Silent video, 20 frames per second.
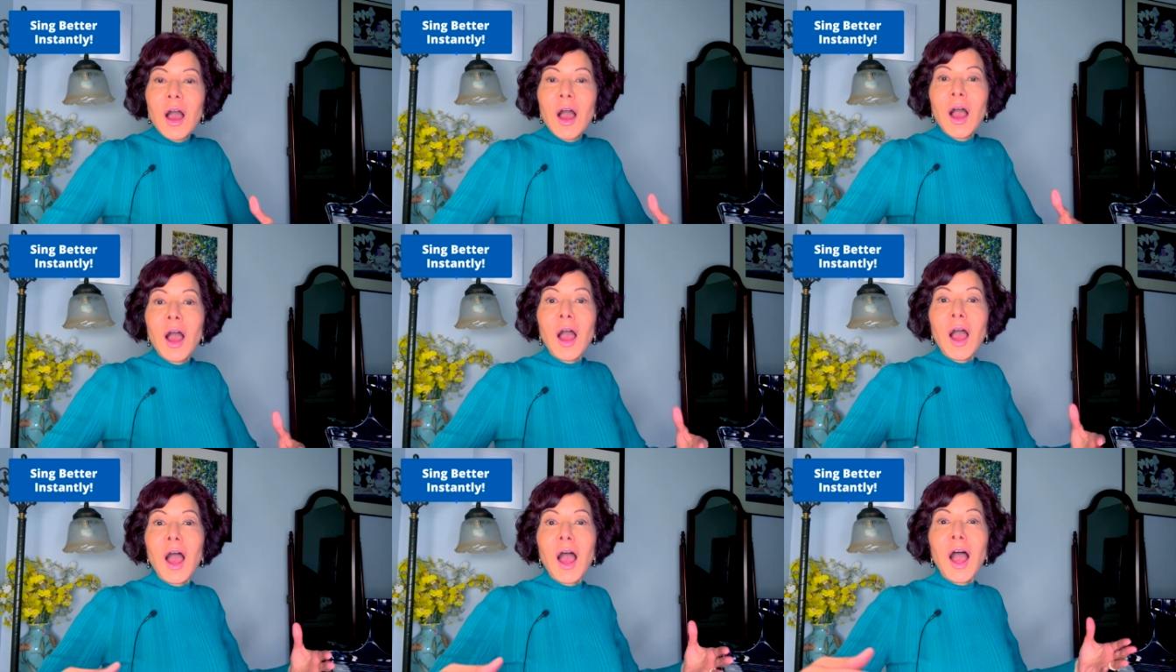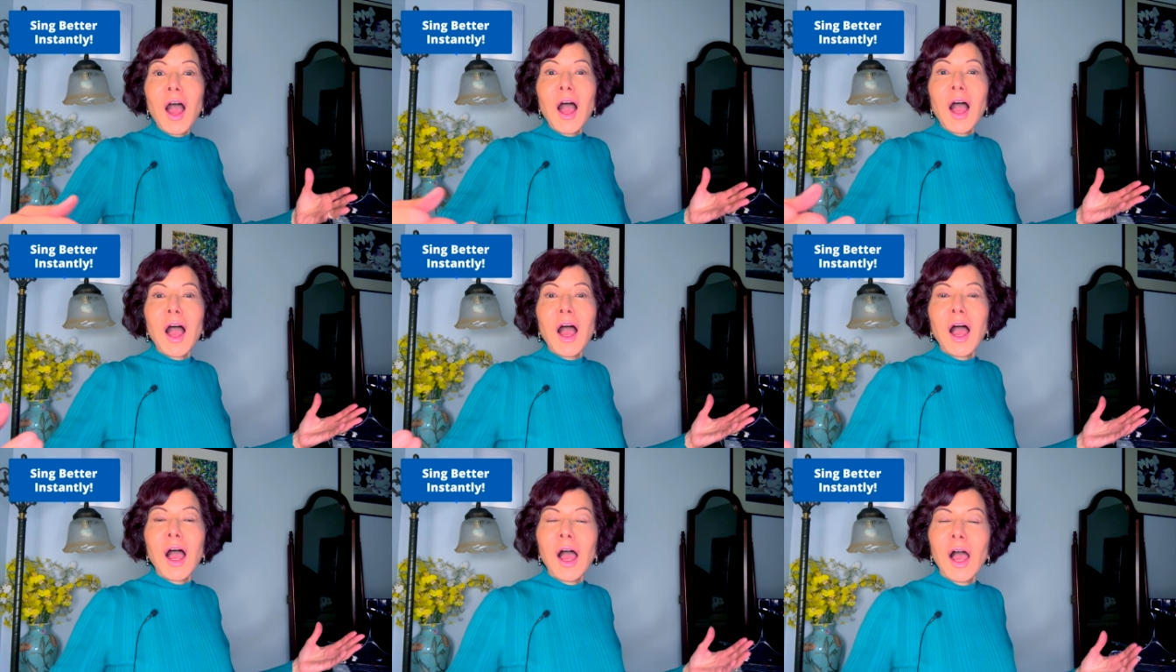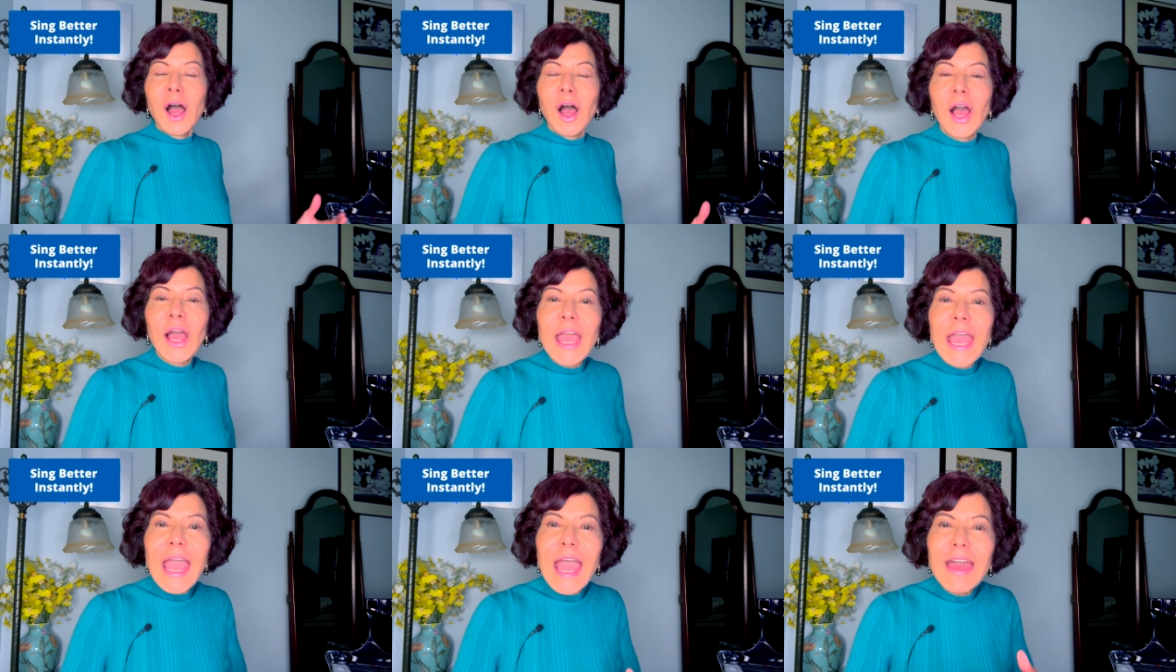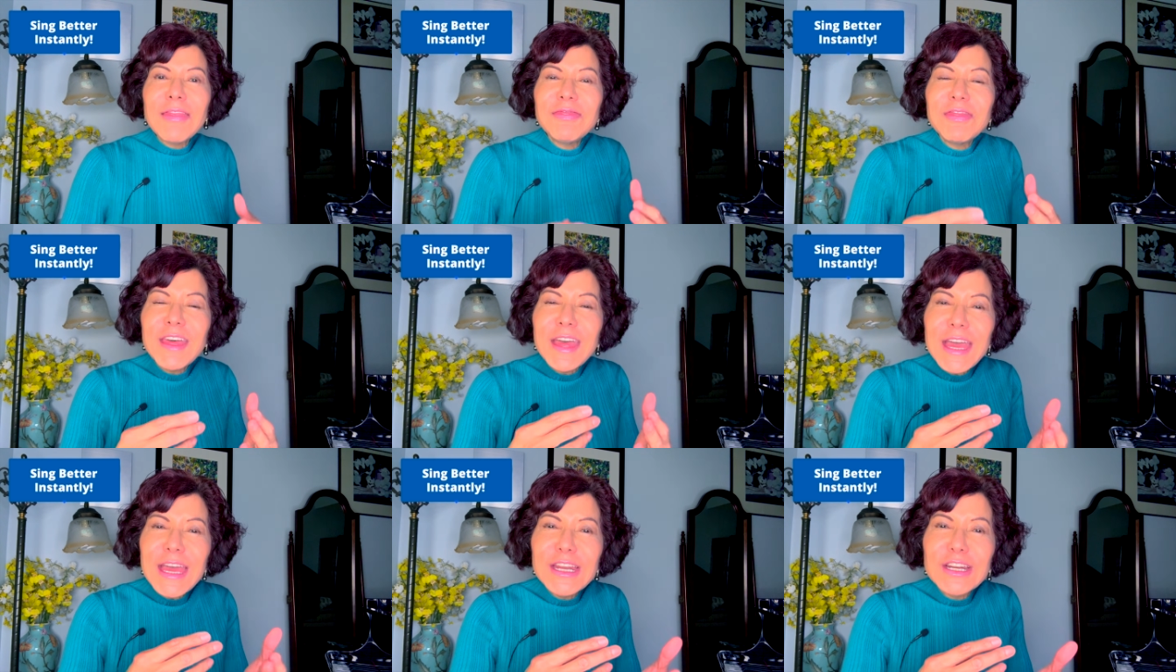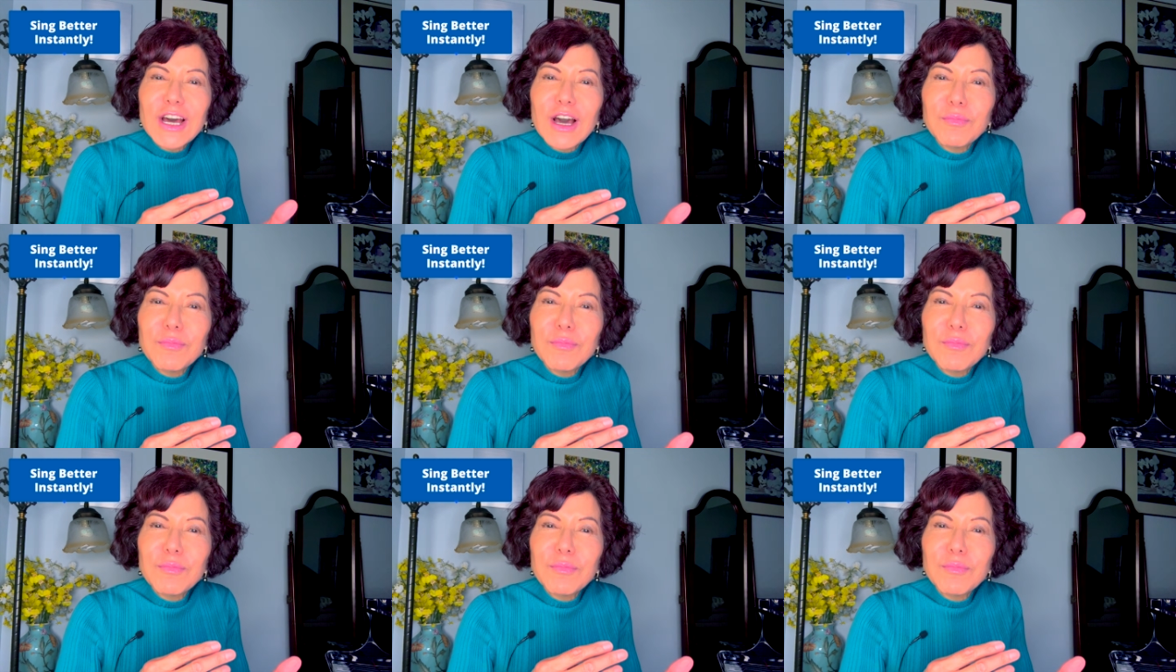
and then